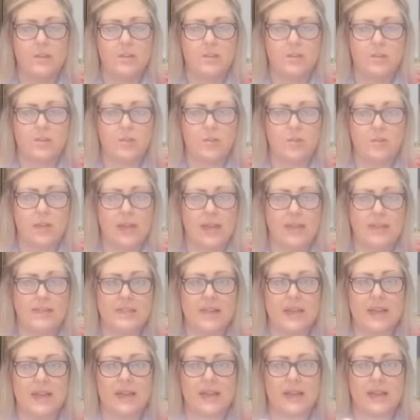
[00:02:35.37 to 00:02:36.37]
to create
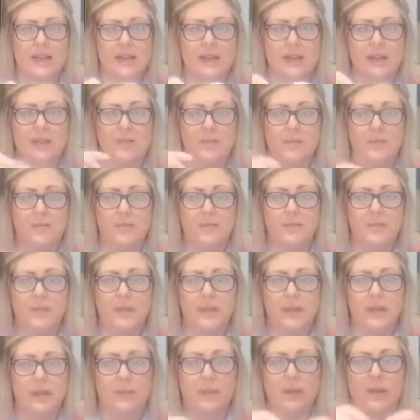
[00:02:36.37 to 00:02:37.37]
a handle.
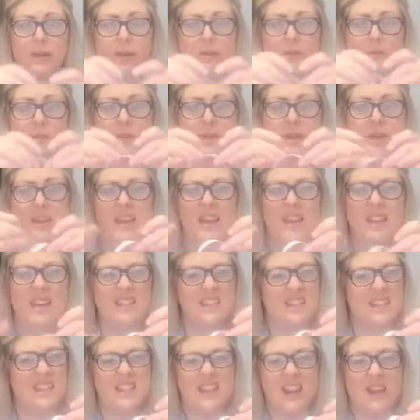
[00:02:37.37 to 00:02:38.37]
There we go. It
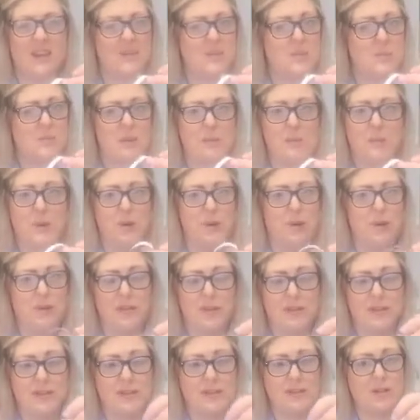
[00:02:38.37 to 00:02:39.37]
doesn't have to be
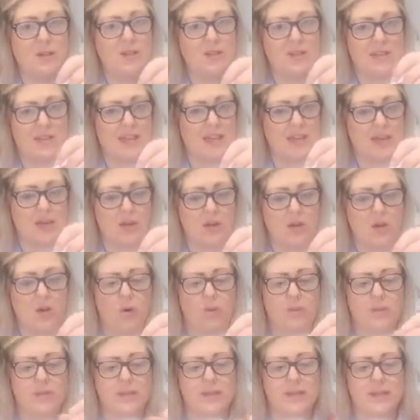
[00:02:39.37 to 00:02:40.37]
perfect, as long as they can
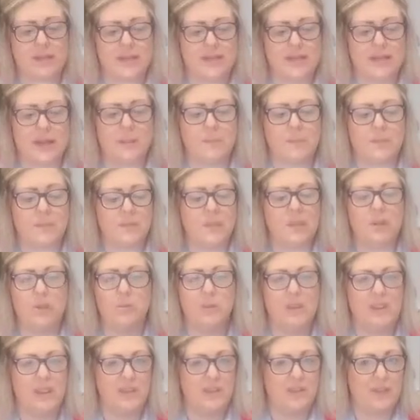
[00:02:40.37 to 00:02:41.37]
hold it, that's
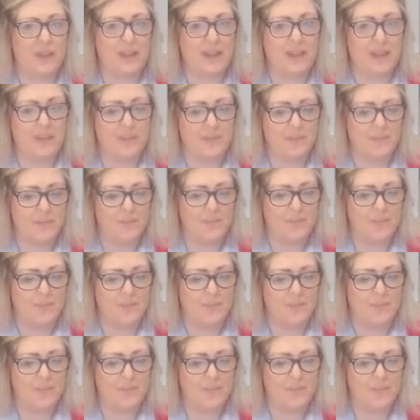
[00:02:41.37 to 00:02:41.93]
absolutely fine.